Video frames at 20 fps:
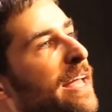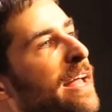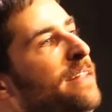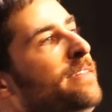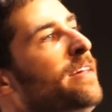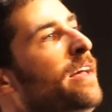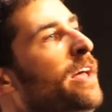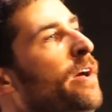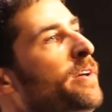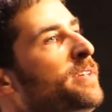
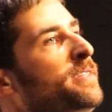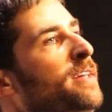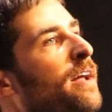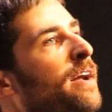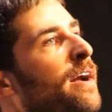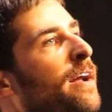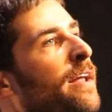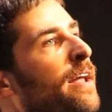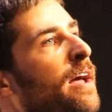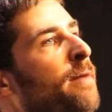can't tell you how
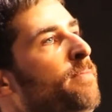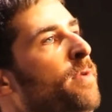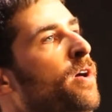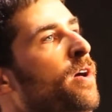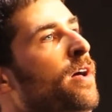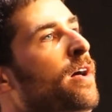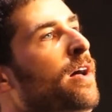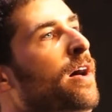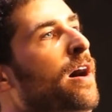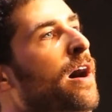excited I
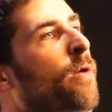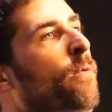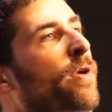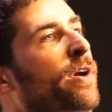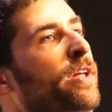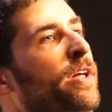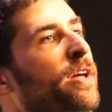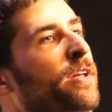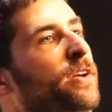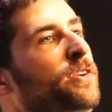am. I
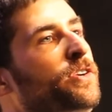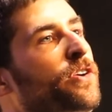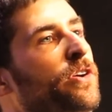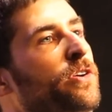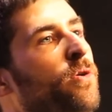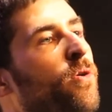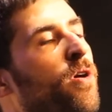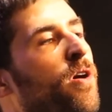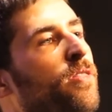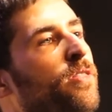want to show
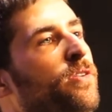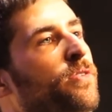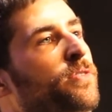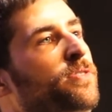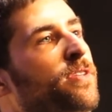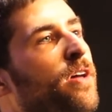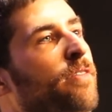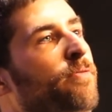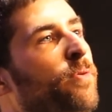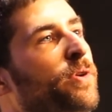you all the new
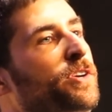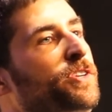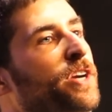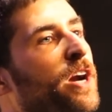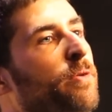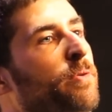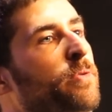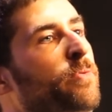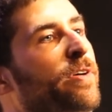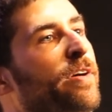stuff. I want to
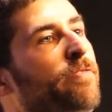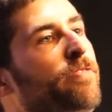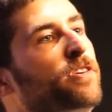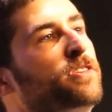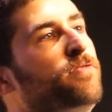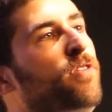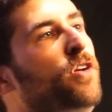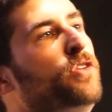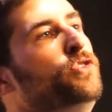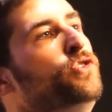share with you.
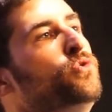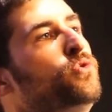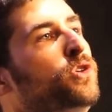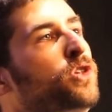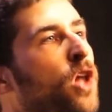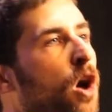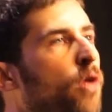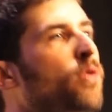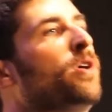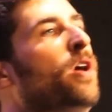First of all, new
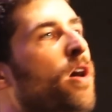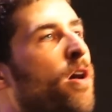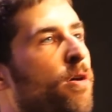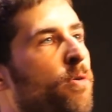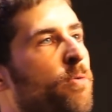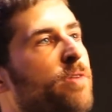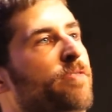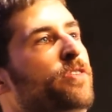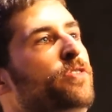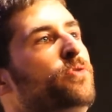
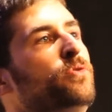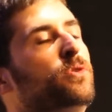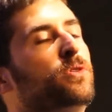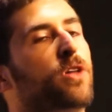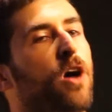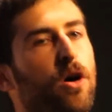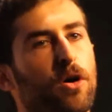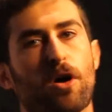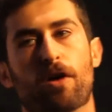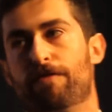logo. We have a new
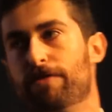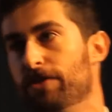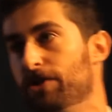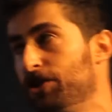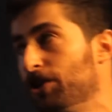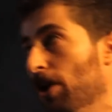logo for the